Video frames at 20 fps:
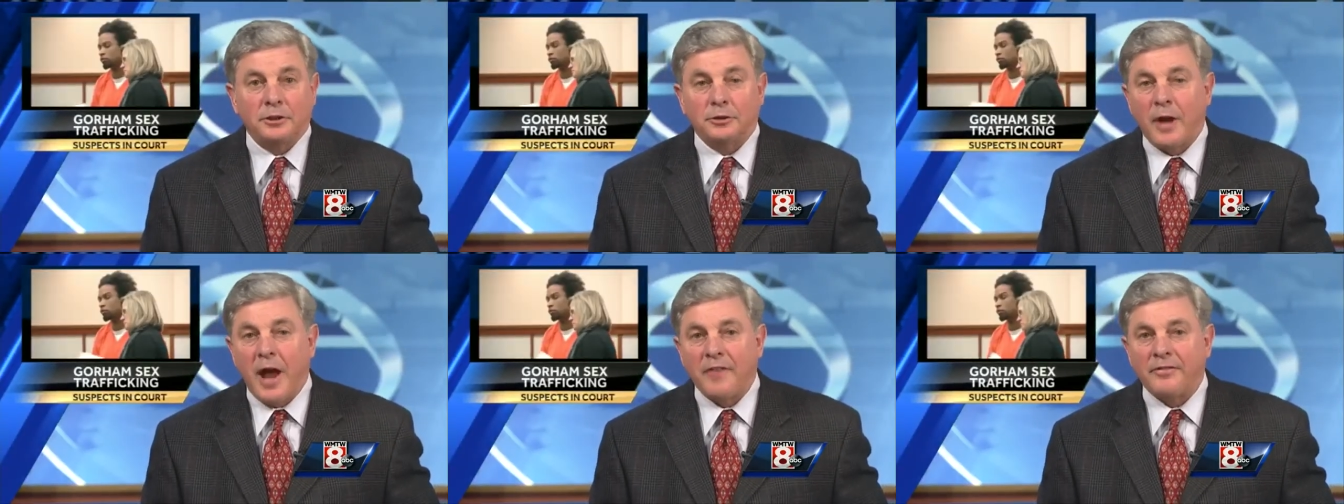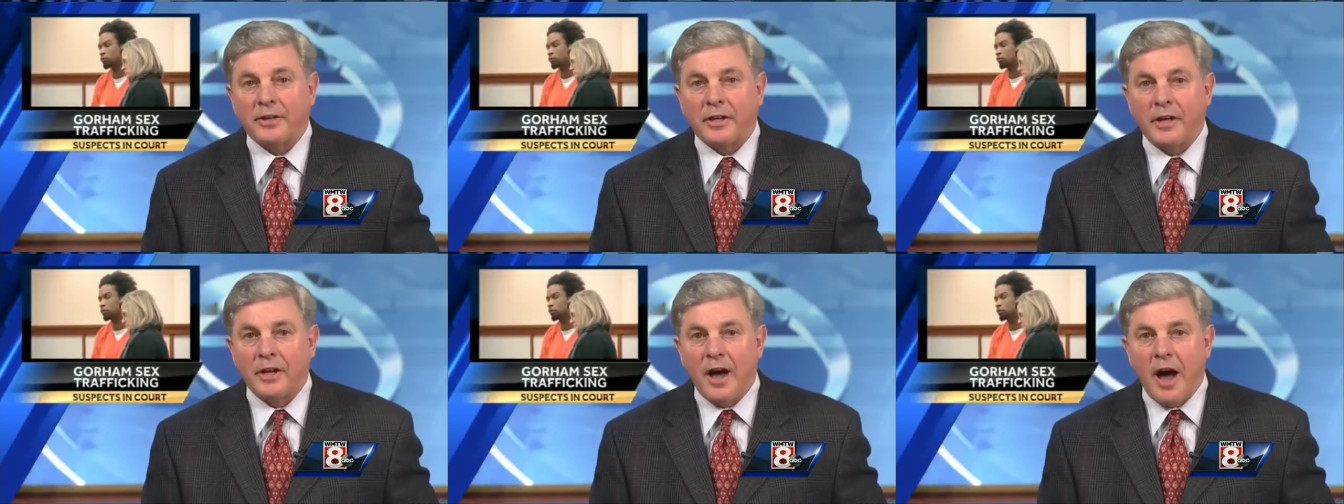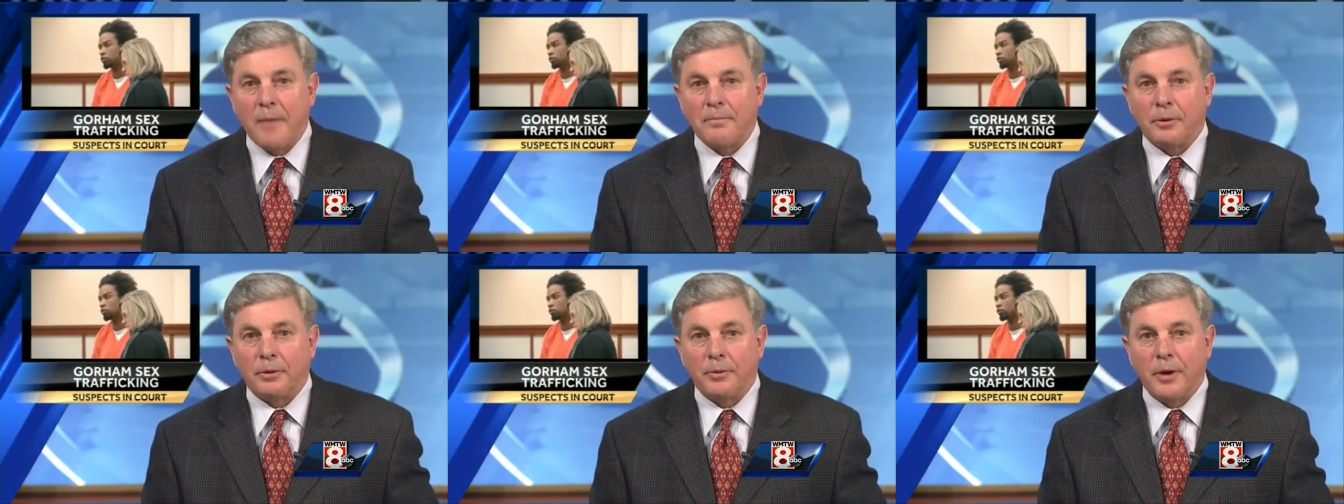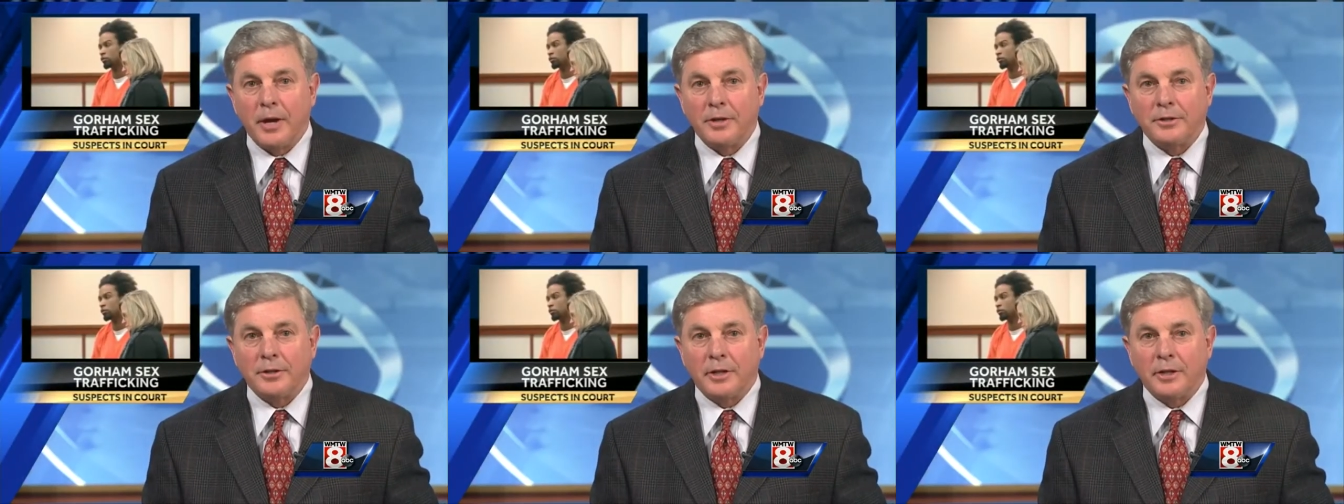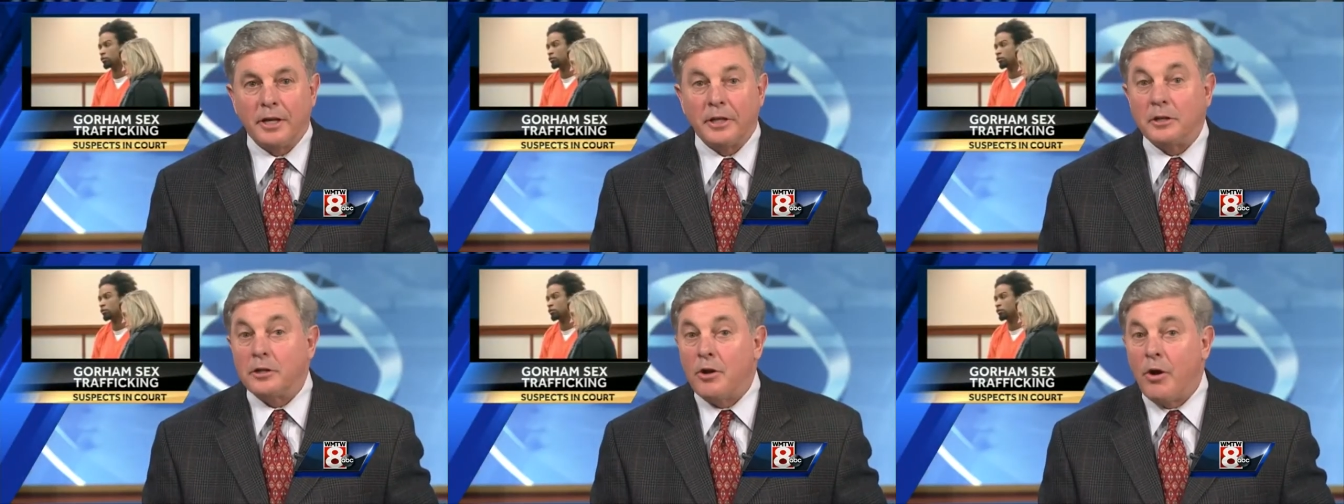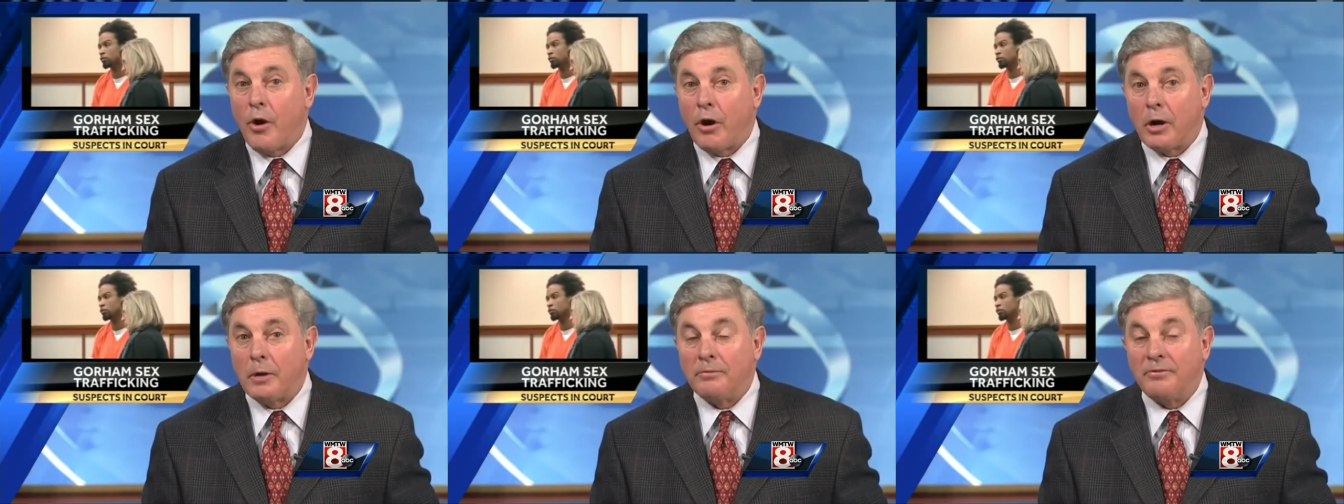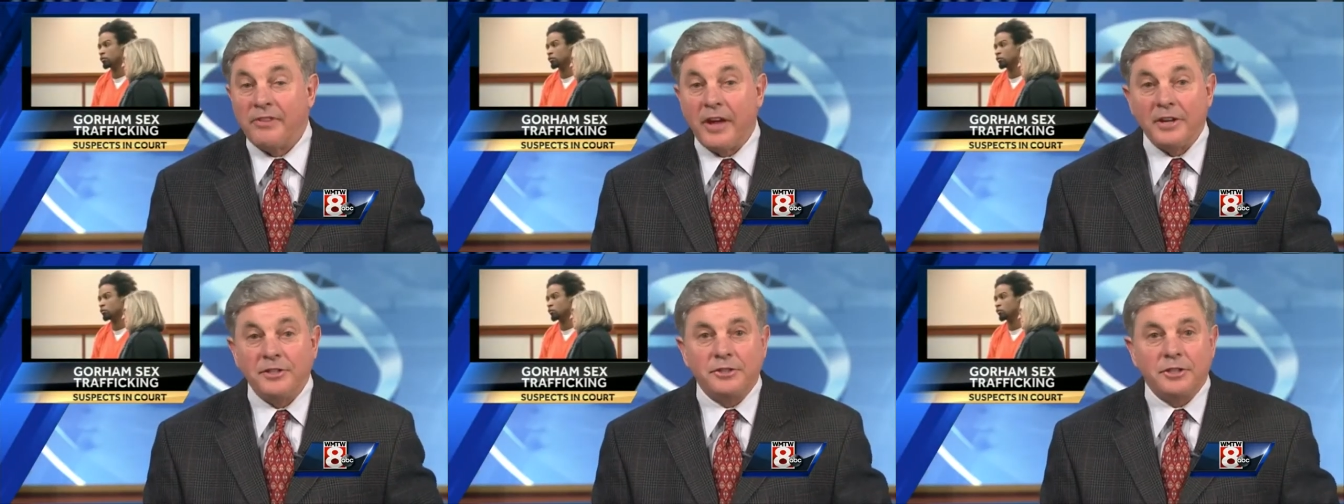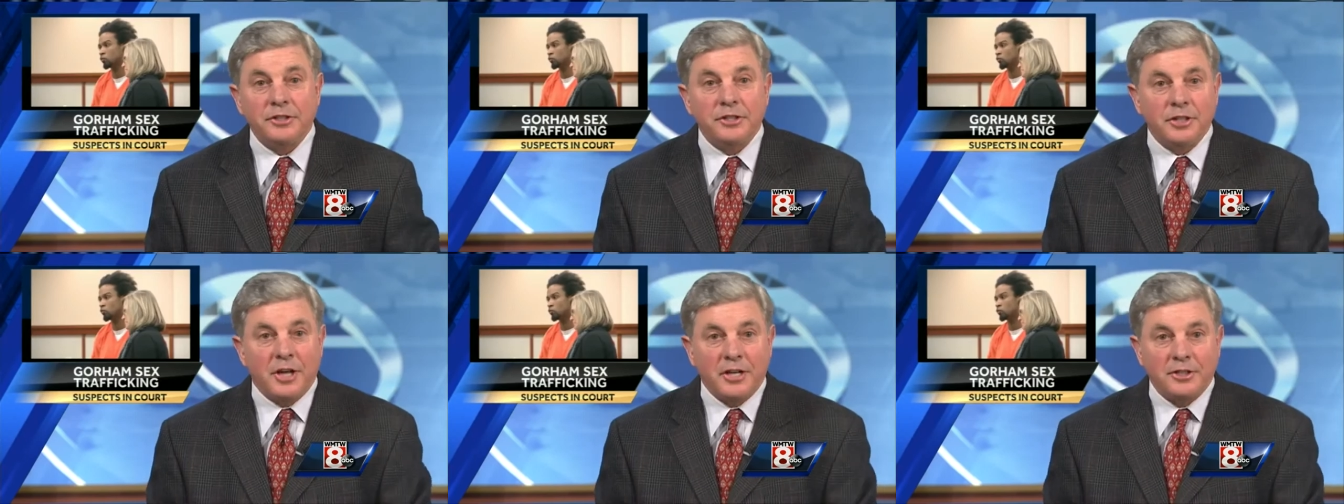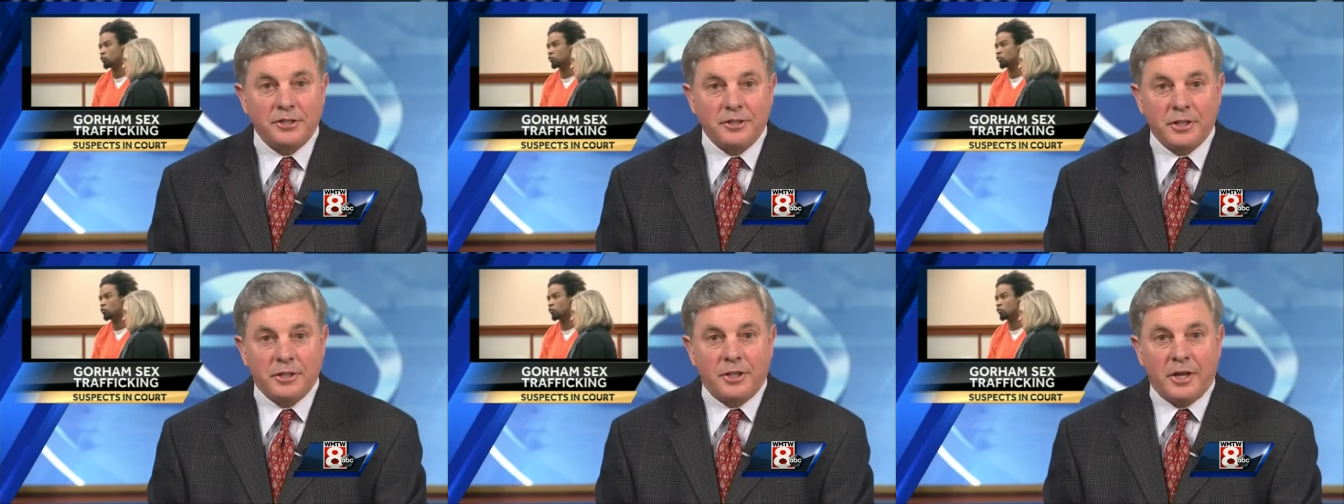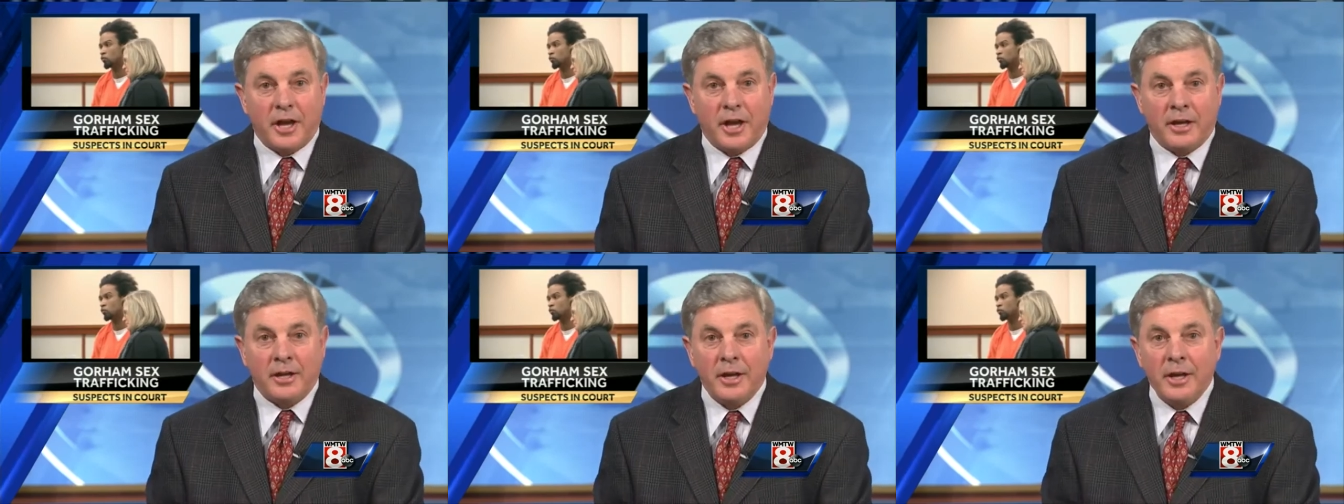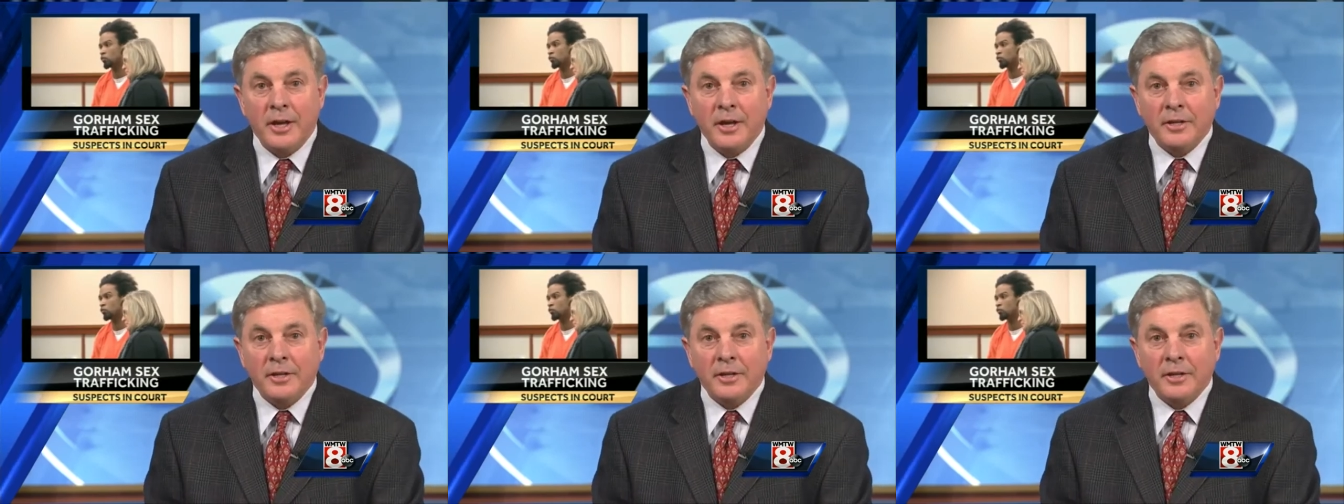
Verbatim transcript: trafficking operation in Gorham faced a judge today.